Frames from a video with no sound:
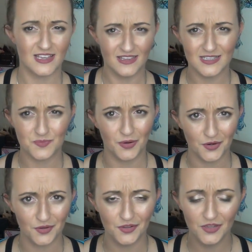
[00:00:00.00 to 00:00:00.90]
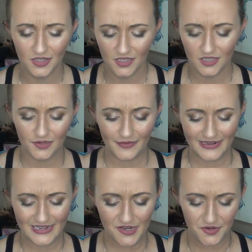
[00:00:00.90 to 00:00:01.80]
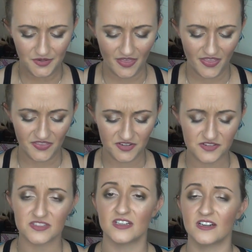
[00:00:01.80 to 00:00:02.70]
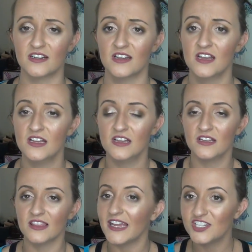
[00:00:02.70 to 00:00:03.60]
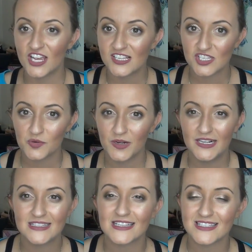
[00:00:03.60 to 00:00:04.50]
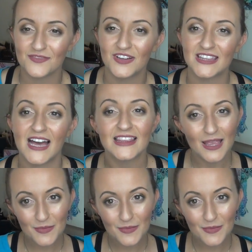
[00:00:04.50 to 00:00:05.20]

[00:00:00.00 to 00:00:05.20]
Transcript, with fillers: I think it's Pearl right now. And then there's the light chaser ones and stuff like that.